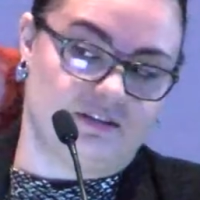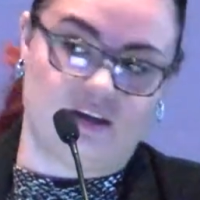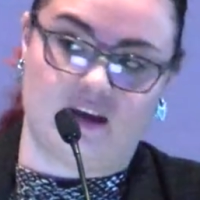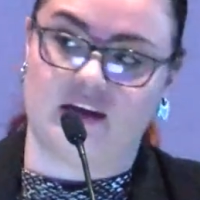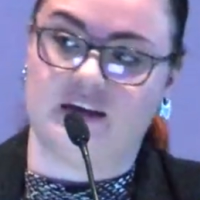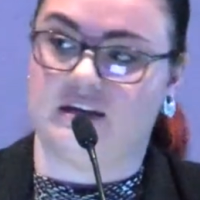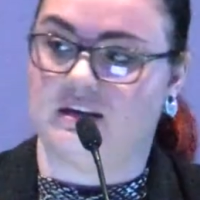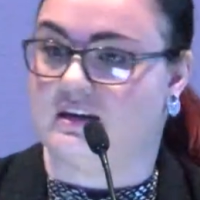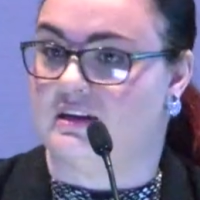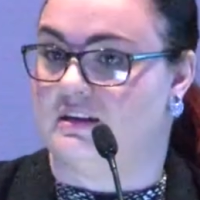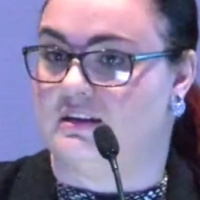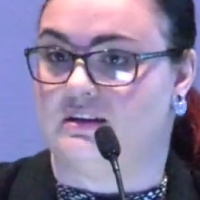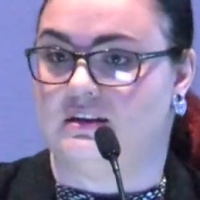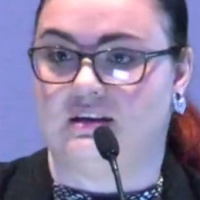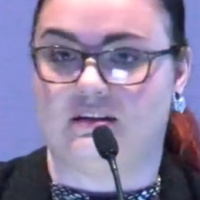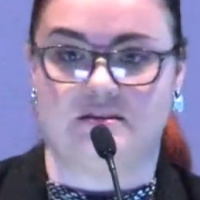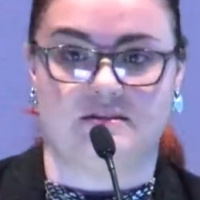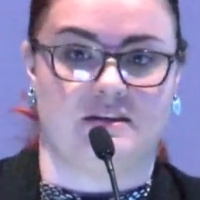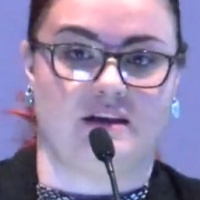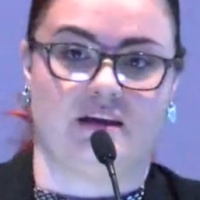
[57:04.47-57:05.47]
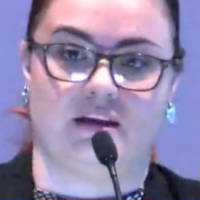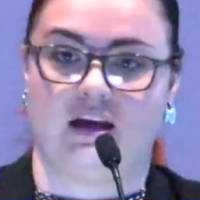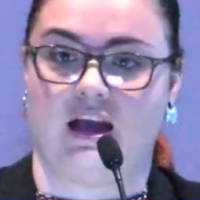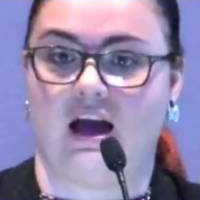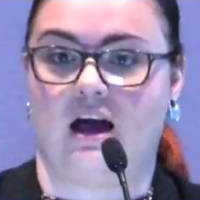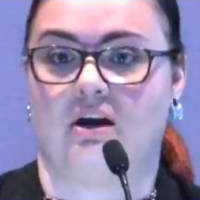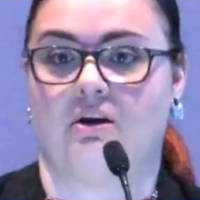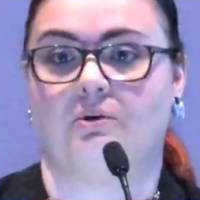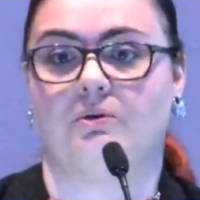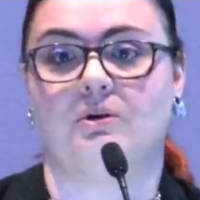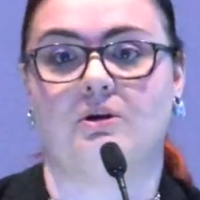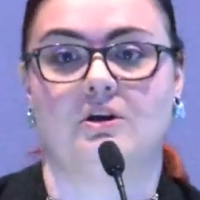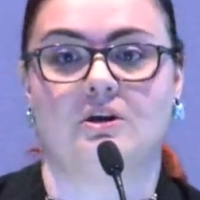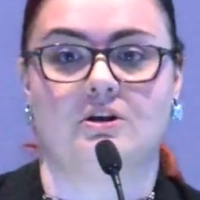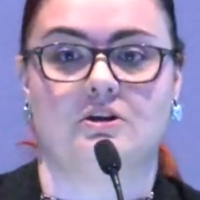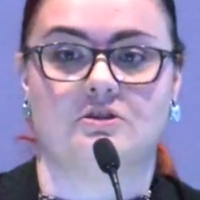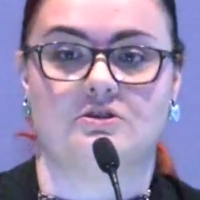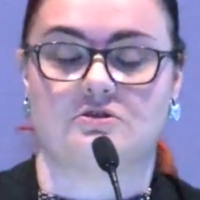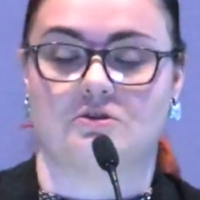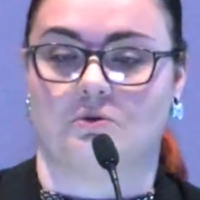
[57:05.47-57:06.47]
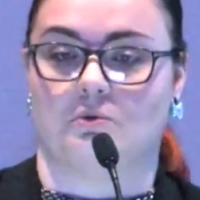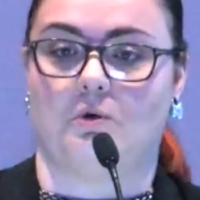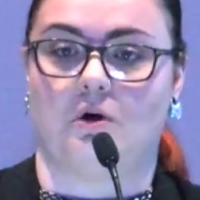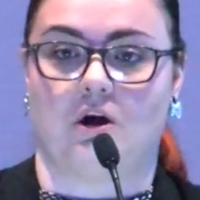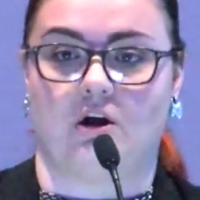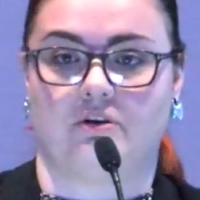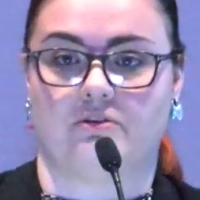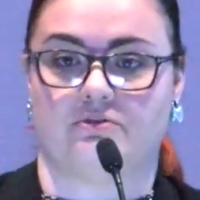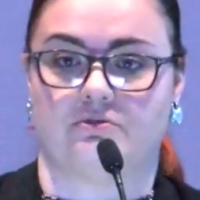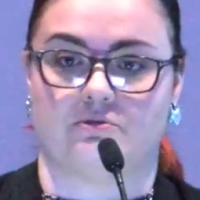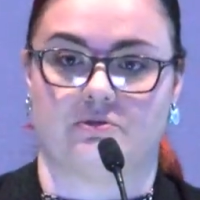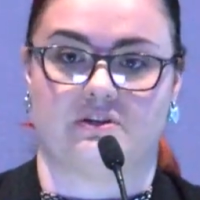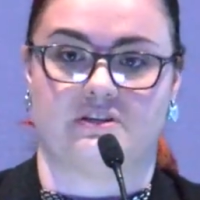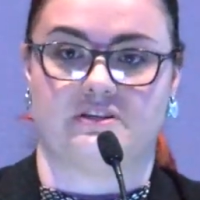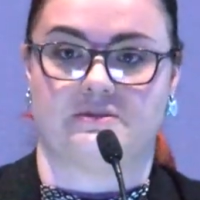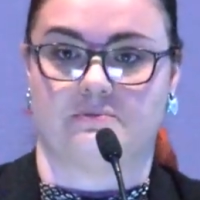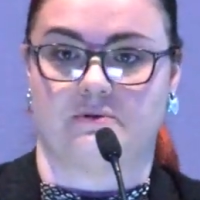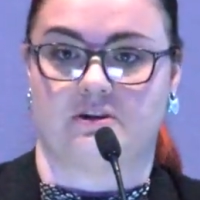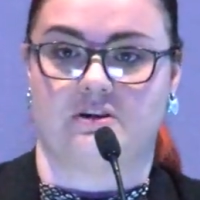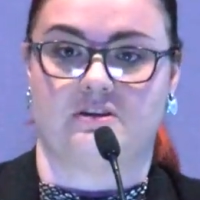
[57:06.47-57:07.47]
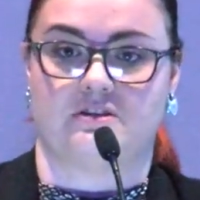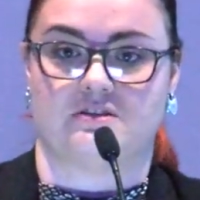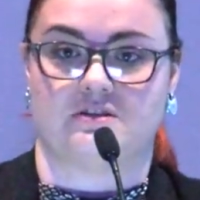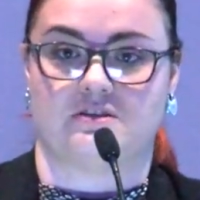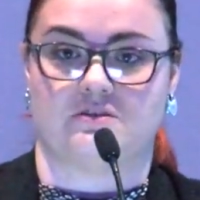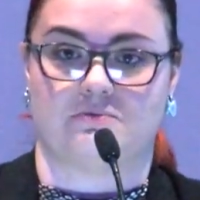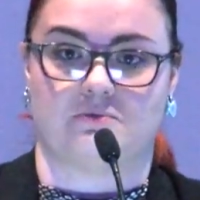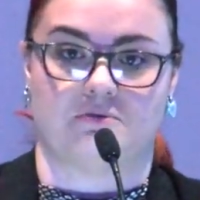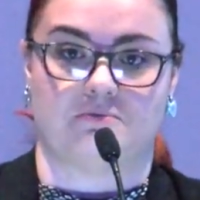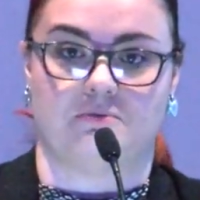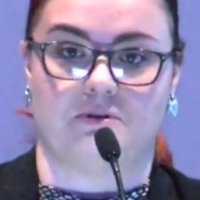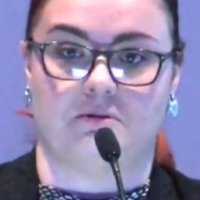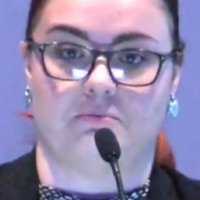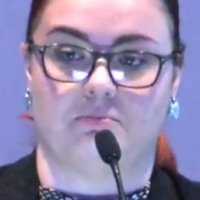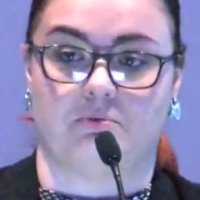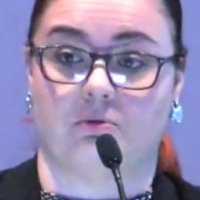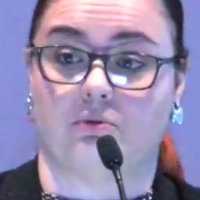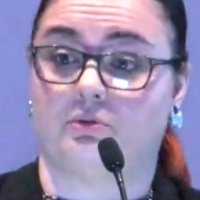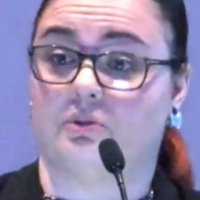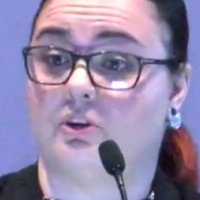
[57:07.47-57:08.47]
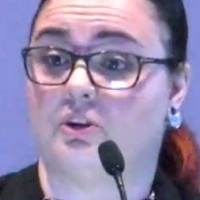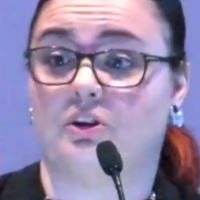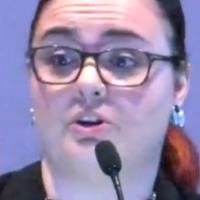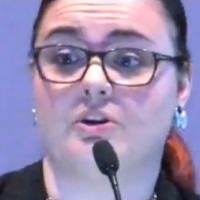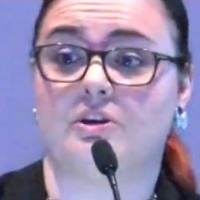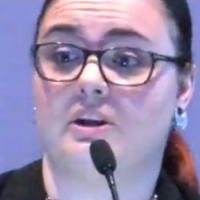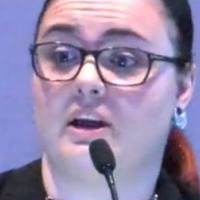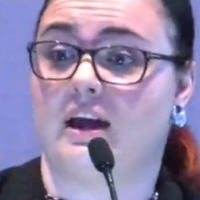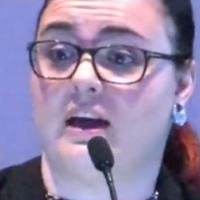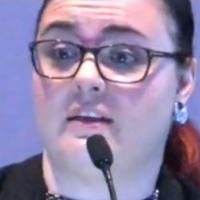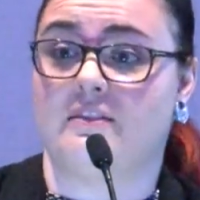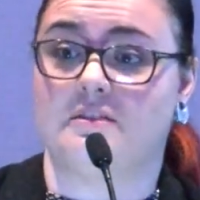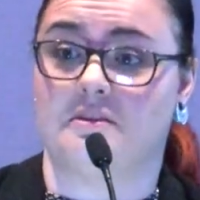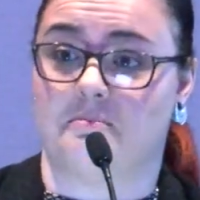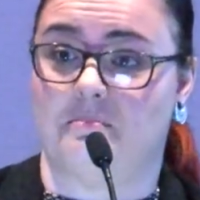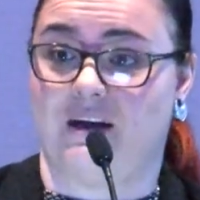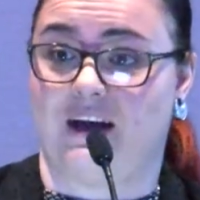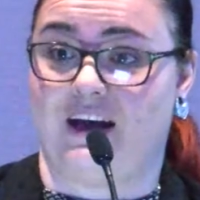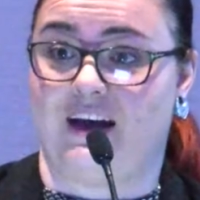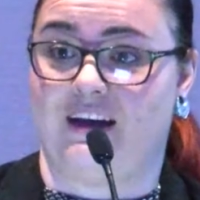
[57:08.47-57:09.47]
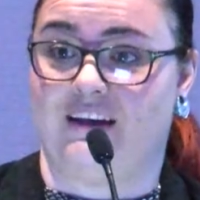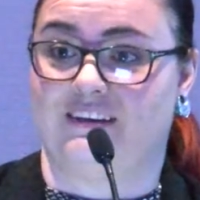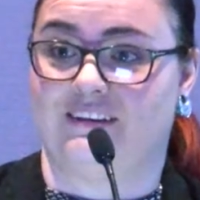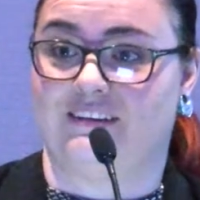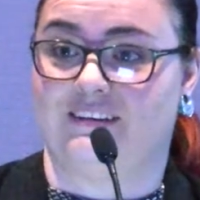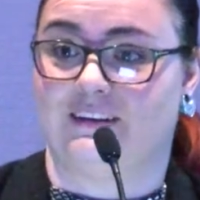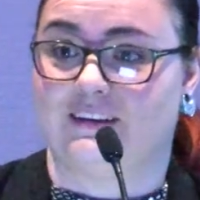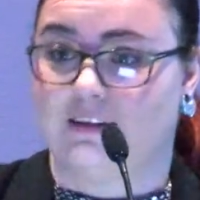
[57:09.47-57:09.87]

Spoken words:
day in and day out to walk through experiences with people, the good and the bad,